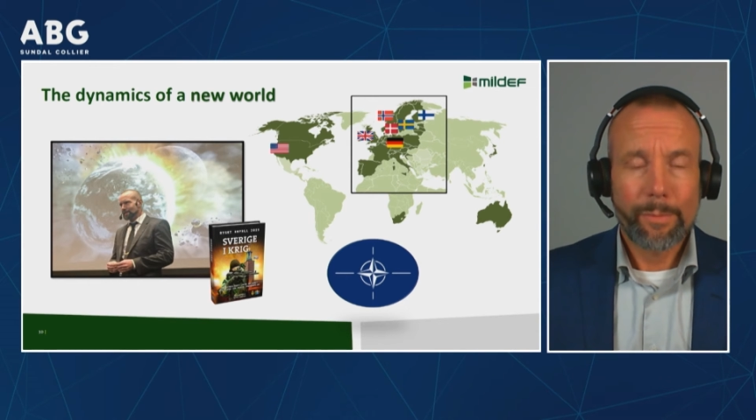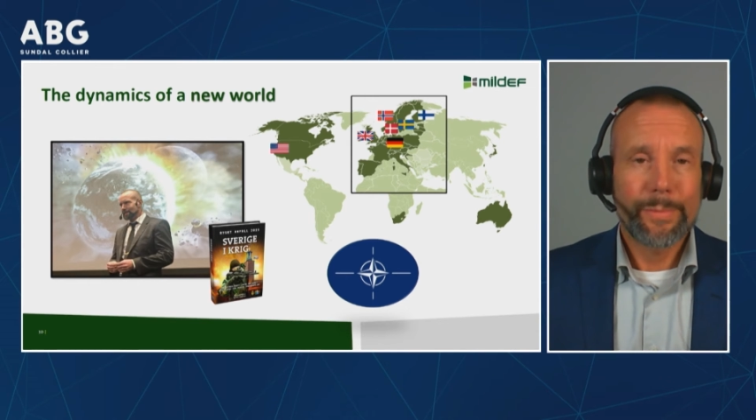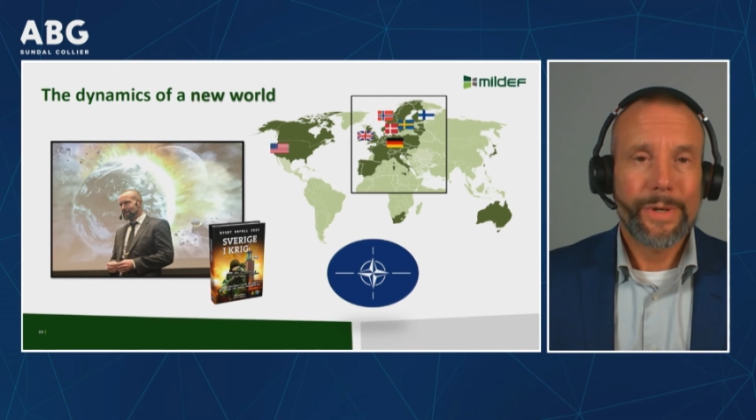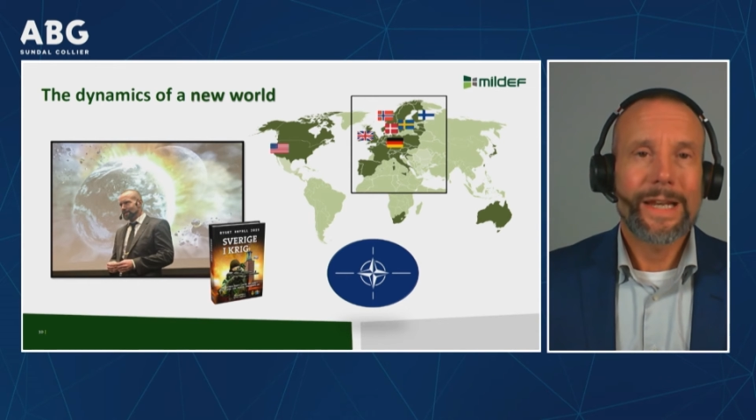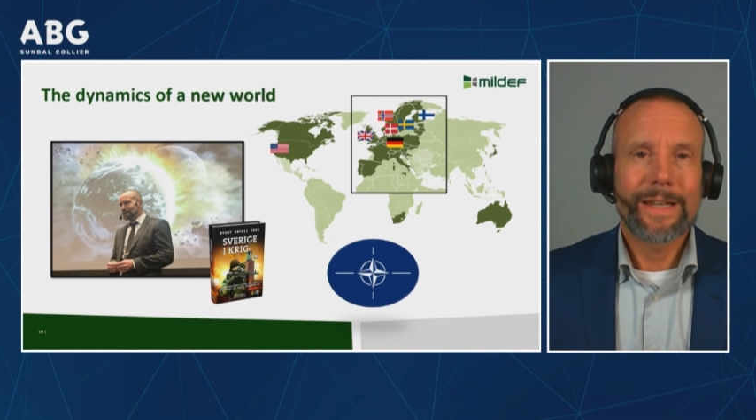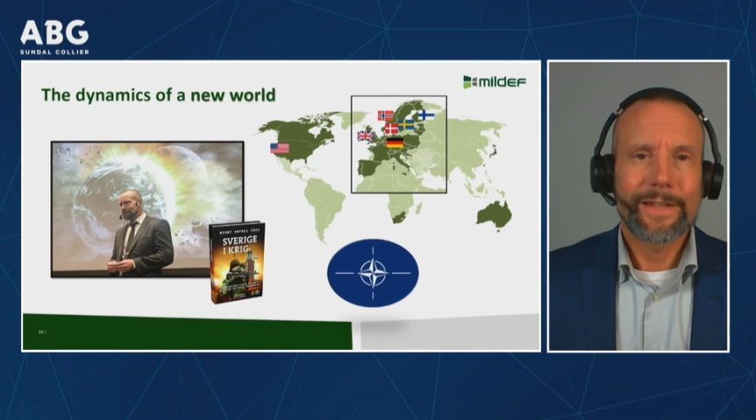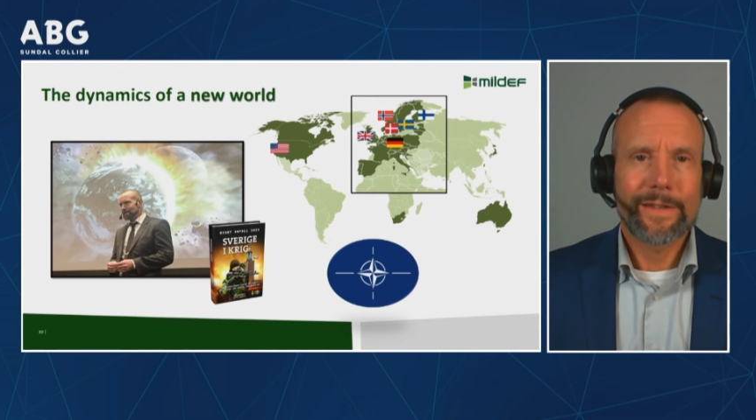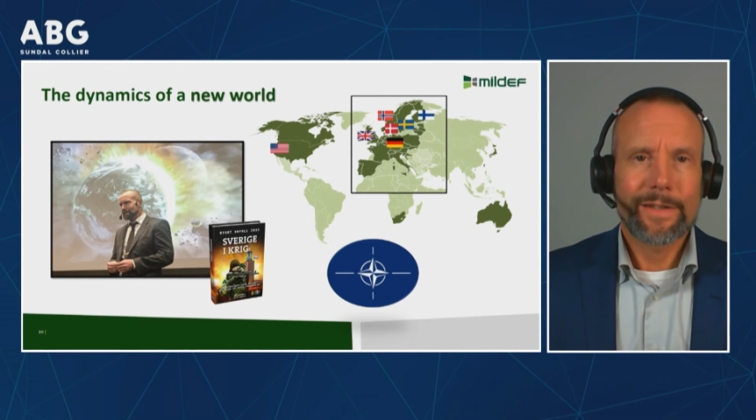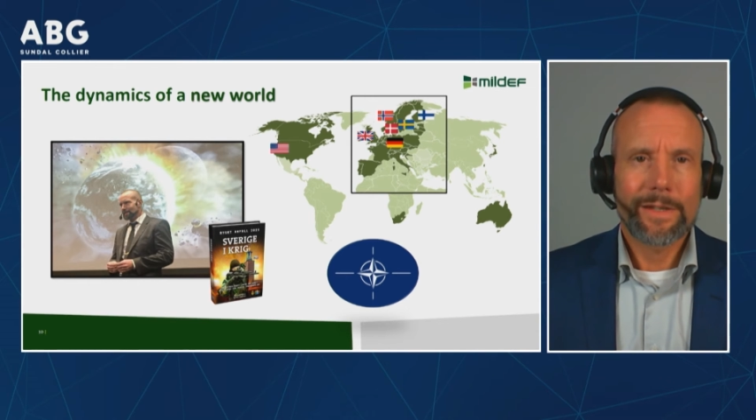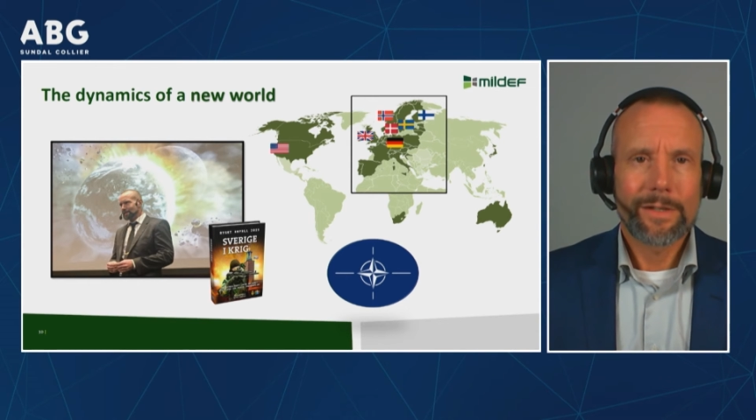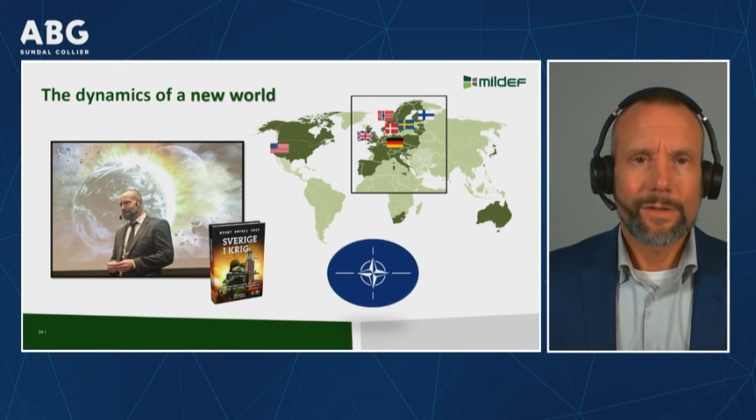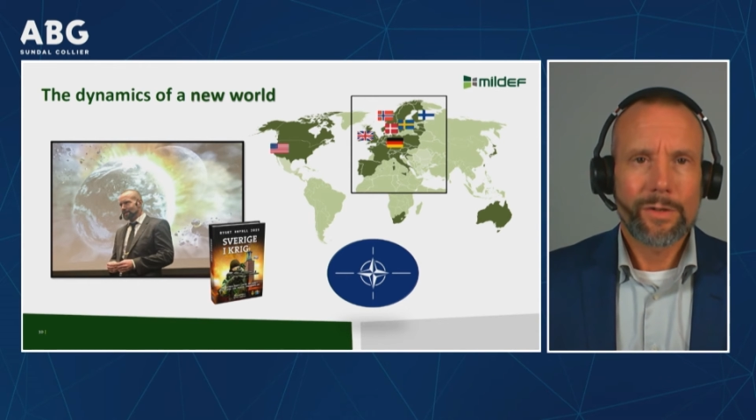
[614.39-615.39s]

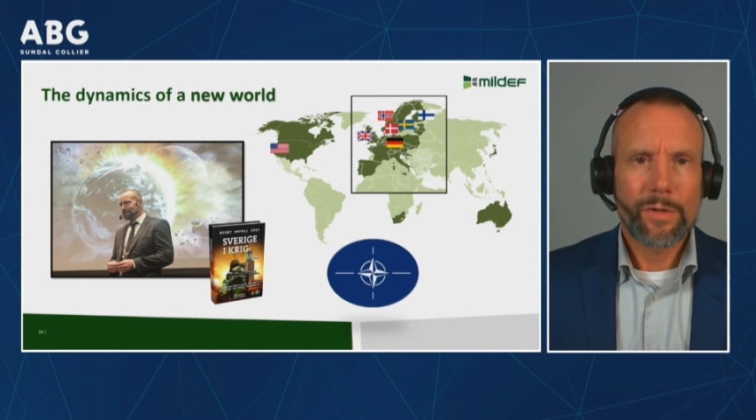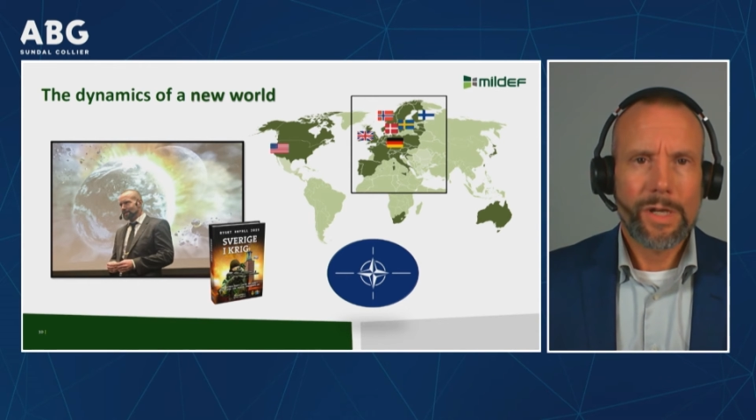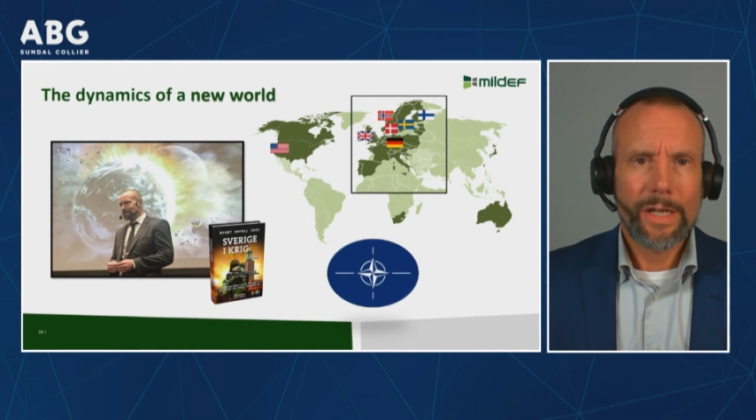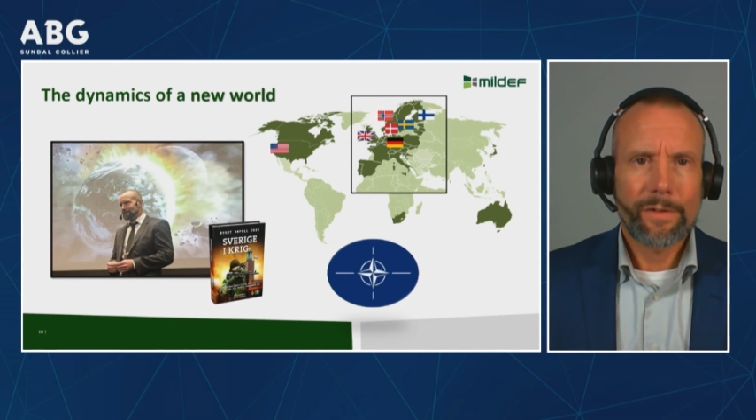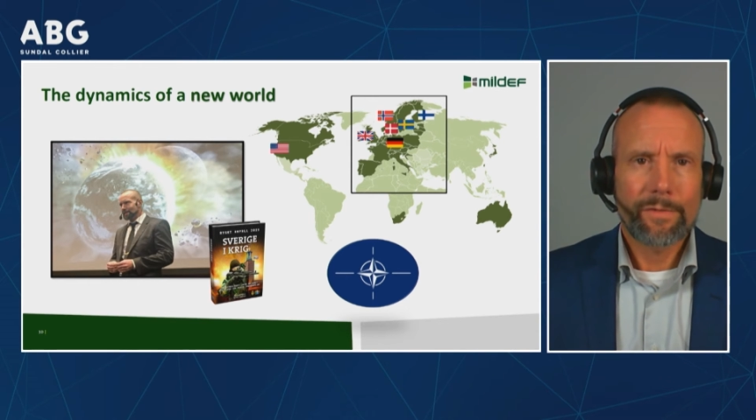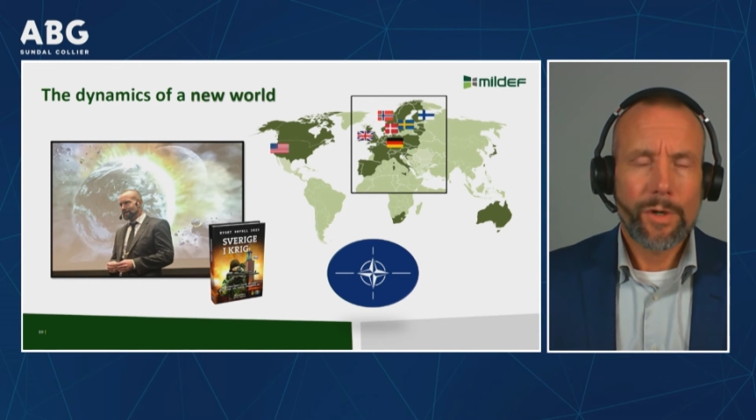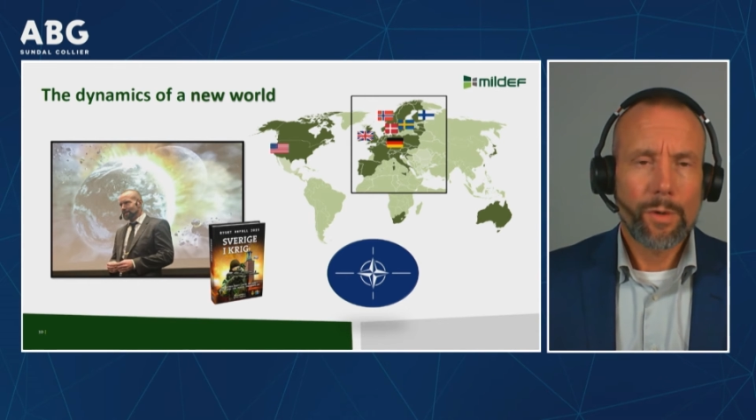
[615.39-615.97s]
ability to deliver,